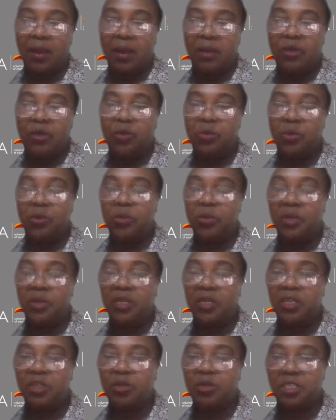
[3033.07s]
You
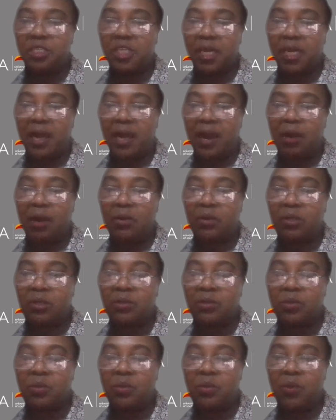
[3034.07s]
need to check
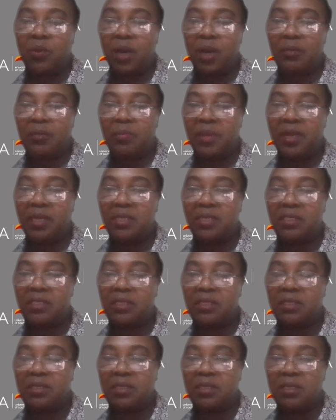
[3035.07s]
out what
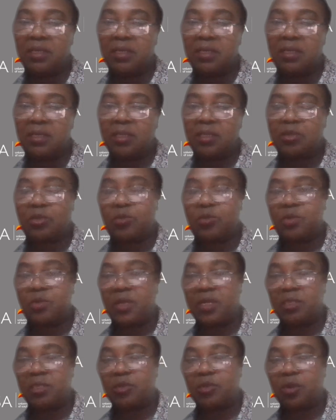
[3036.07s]
makes the
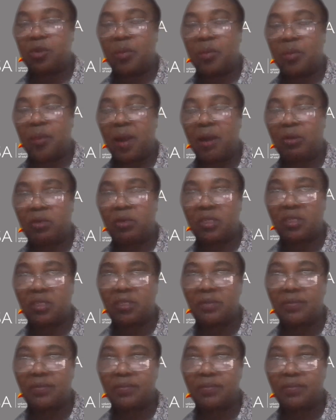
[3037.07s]
students drop out.